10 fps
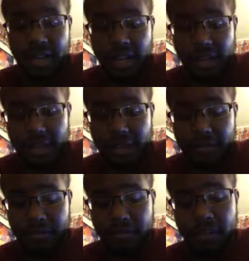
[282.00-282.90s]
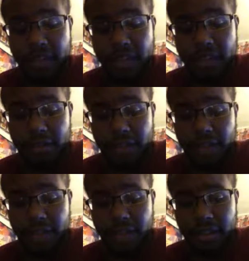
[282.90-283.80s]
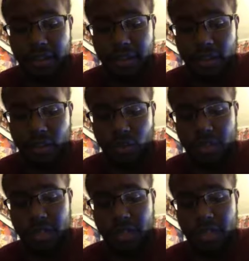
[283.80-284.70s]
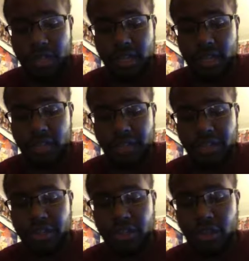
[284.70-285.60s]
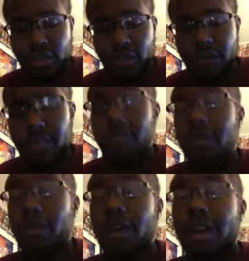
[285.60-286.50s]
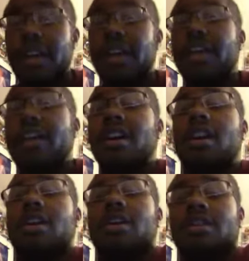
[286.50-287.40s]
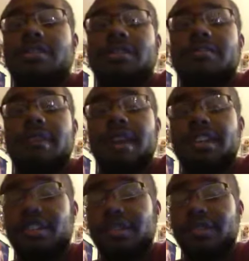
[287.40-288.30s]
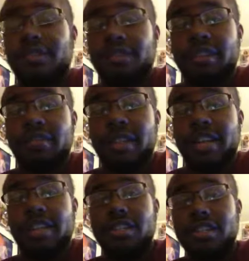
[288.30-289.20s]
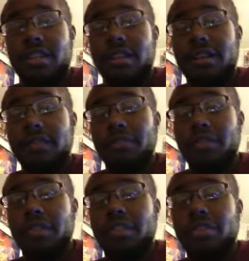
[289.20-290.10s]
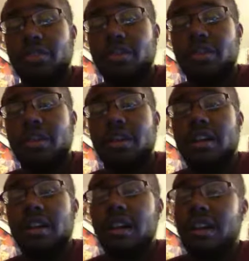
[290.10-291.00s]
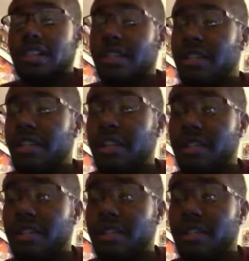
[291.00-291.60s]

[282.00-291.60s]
After that, there was Chris Jericho versus Bray Wyatt. Awesome matchup. Really, really good match between the two. So you can tell